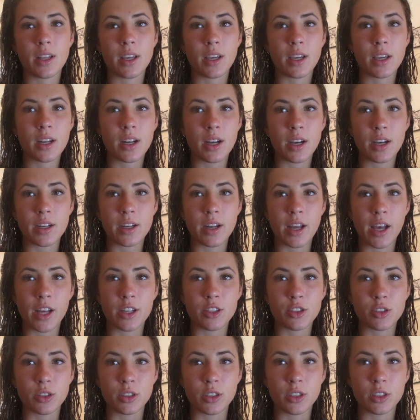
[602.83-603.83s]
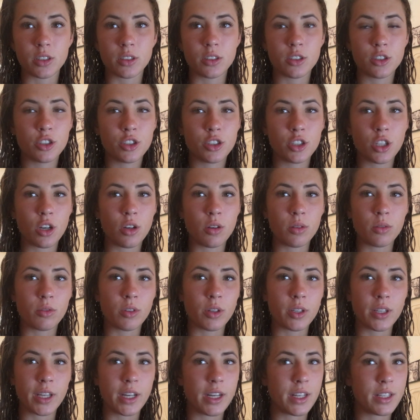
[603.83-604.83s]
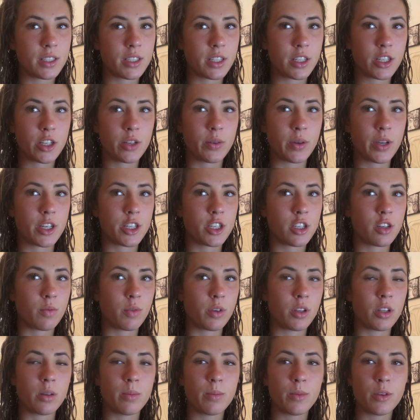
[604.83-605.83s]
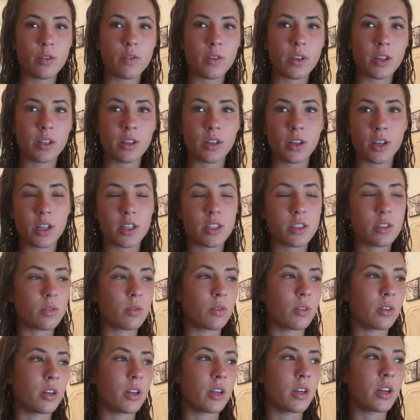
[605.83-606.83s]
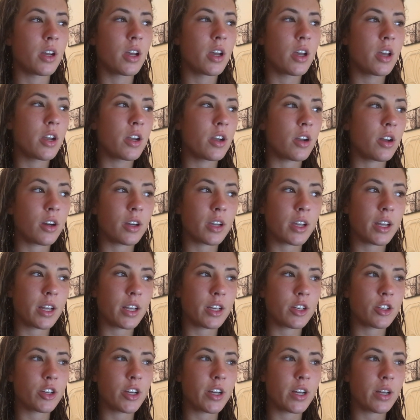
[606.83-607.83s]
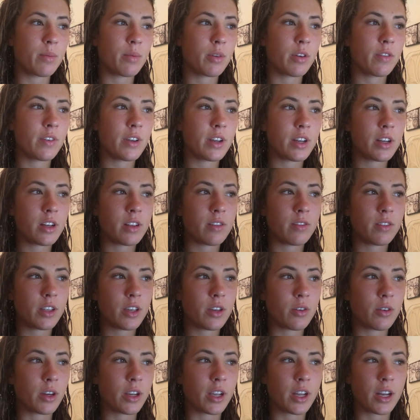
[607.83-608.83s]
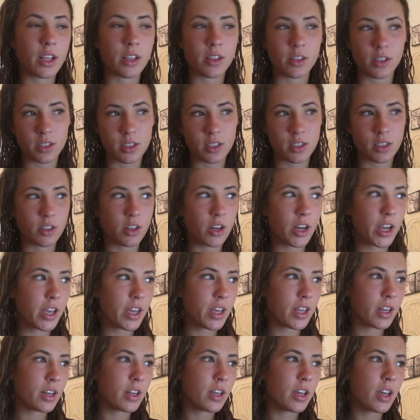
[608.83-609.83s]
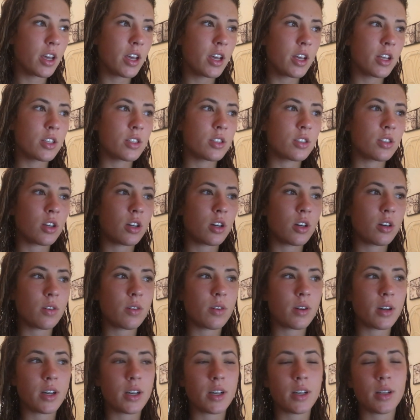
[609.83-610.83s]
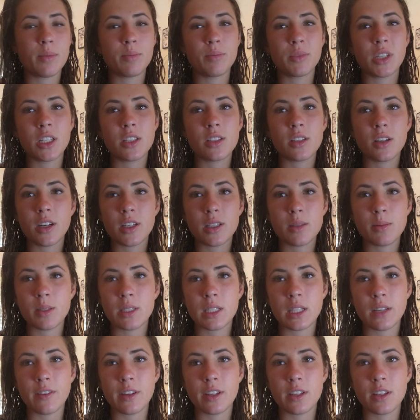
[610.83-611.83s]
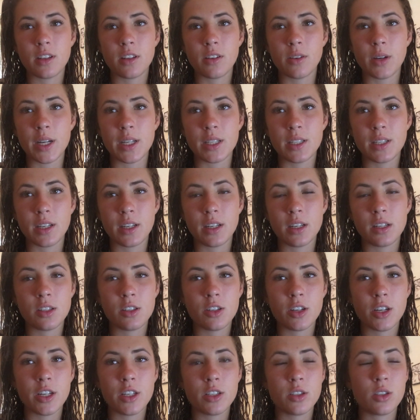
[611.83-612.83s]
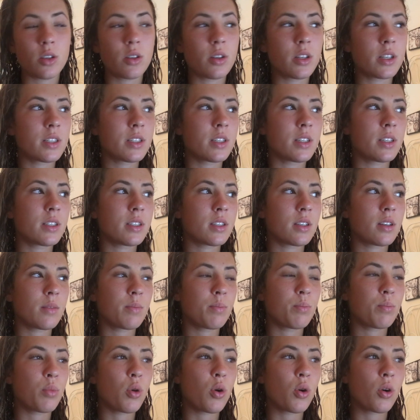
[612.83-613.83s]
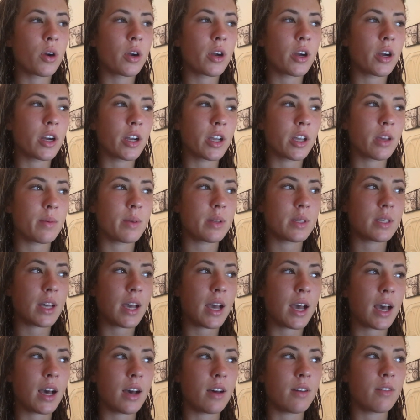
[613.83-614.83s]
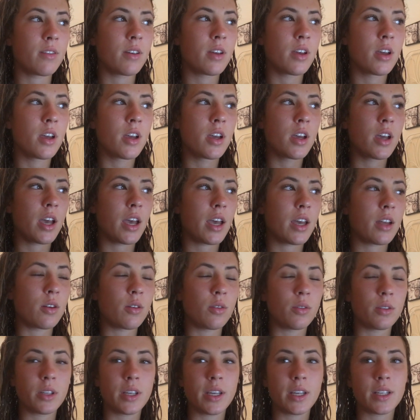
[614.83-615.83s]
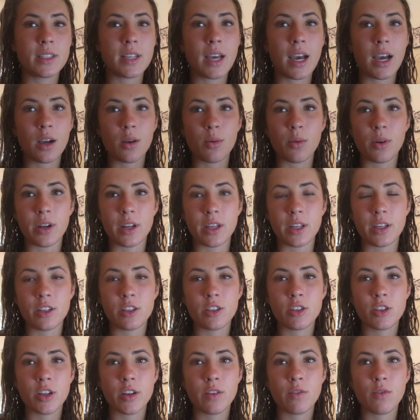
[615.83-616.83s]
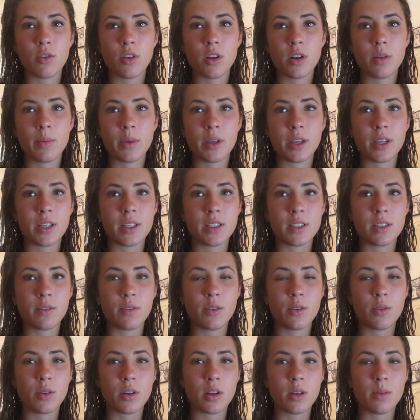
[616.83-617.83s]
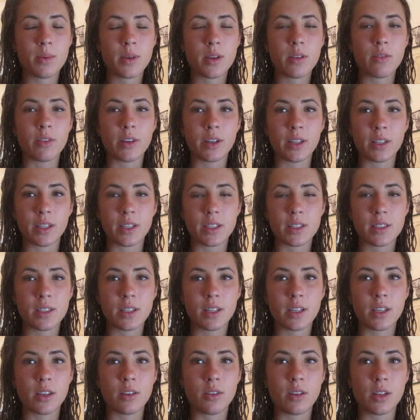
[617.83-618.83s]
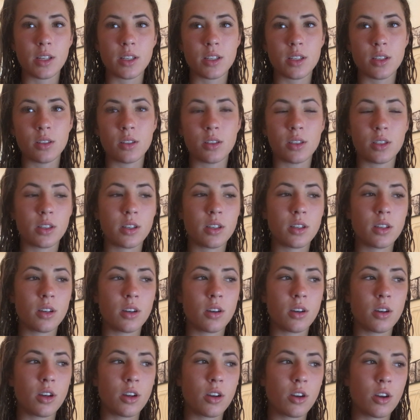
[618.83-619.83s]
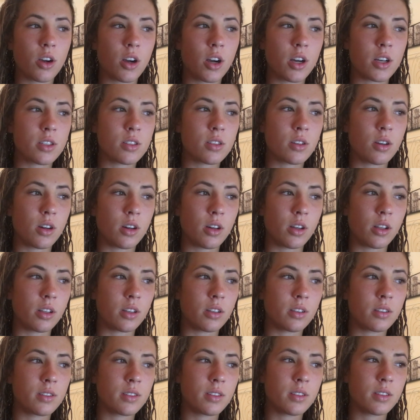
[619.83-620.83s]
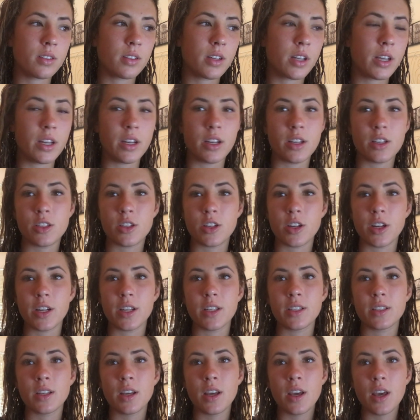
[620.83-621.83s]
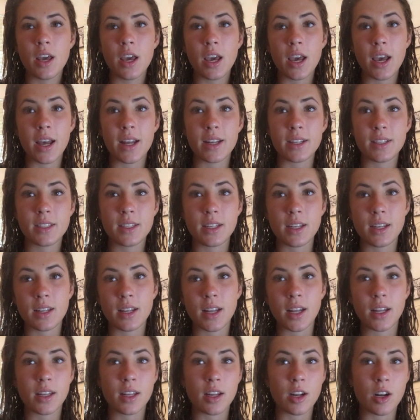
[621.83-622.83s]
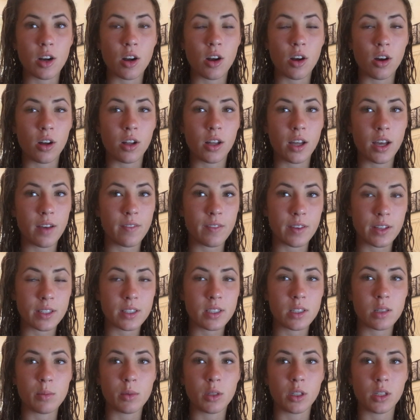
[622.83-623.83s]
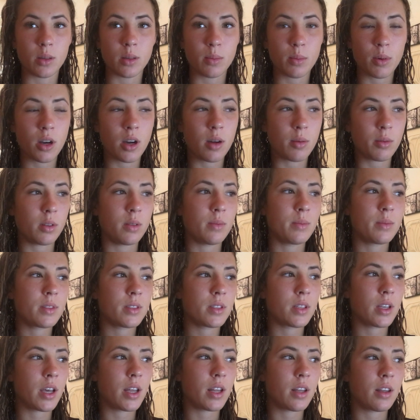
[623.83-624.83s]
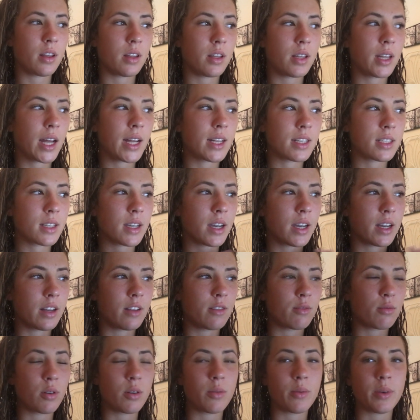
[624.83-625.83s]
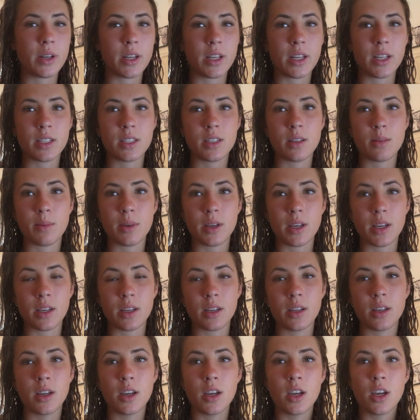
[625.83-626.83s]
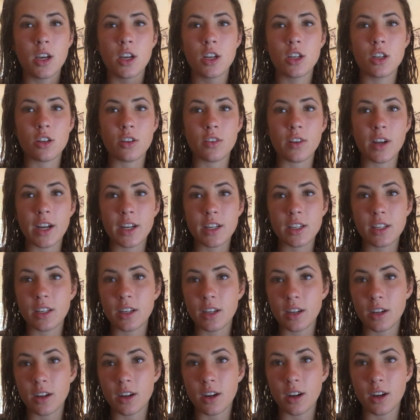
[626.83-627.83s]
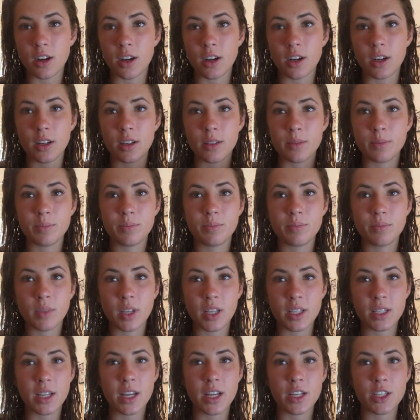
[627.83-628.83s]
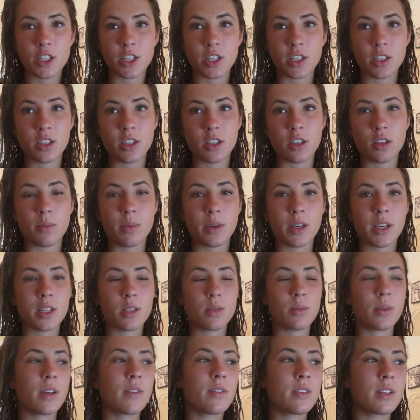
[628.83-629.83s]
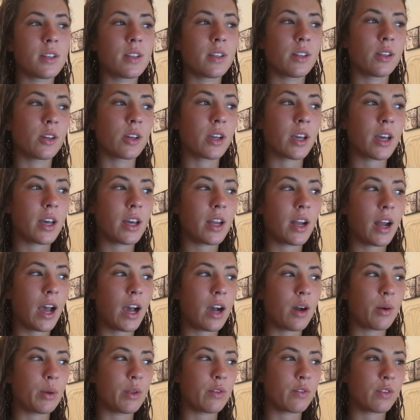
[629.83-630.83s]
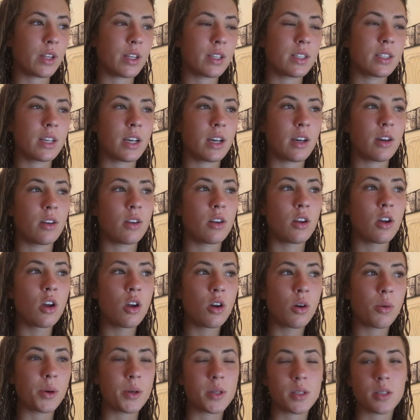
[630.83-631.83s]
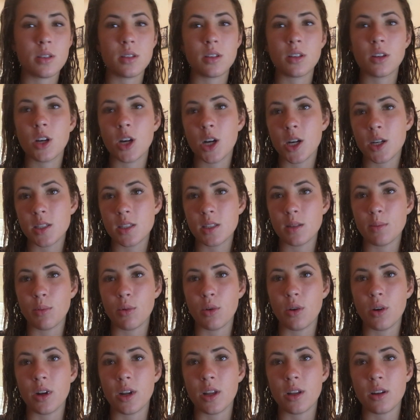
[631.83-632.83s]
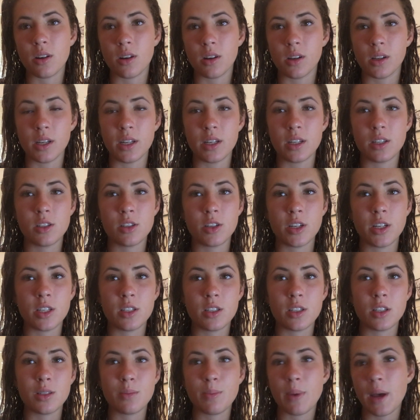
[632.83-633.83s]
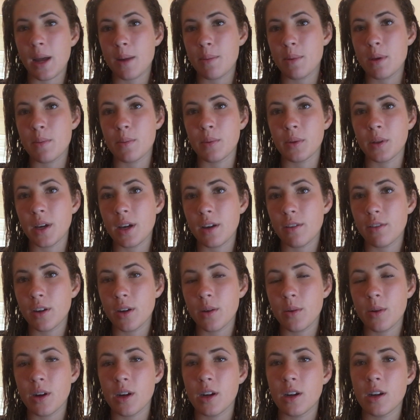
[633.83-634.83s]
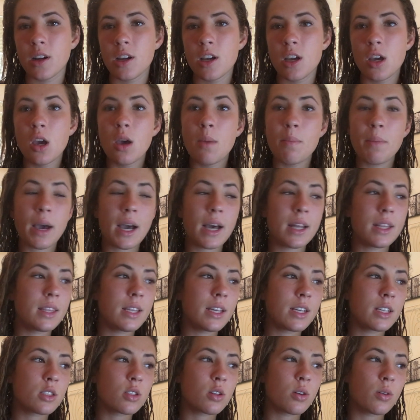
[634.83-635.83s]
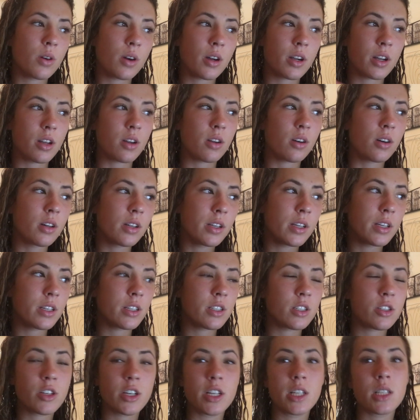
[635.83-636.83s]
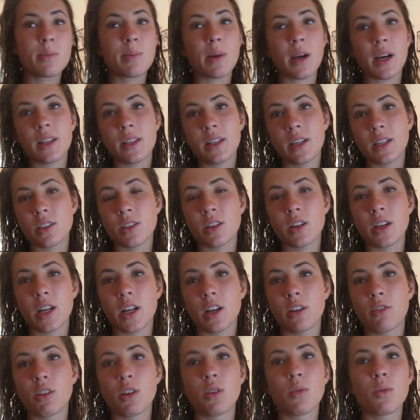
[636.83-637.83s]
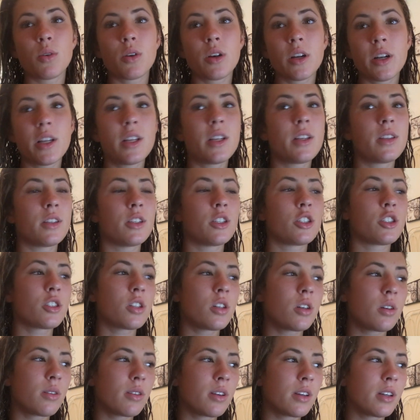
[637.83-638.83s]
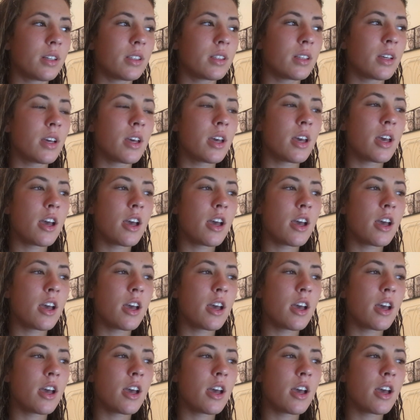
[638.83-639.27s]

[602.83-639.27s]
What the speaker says: like an unnatural show related situation where they're moving lots or not getting treated preventatively or getting lots of grain. So it's not specific to the racing industry. So this is a poor argument to have and only attack one industry for, because if you want to be realistic, you need to look across all industries and see that they're all having similar problems, and that's kind of what we need to be directing our attention to, because we have to look at how we've let down horses across the board in all industries. There's bad people everywhere, bad things go on in all industries, bad things are getting rewarded in the show world.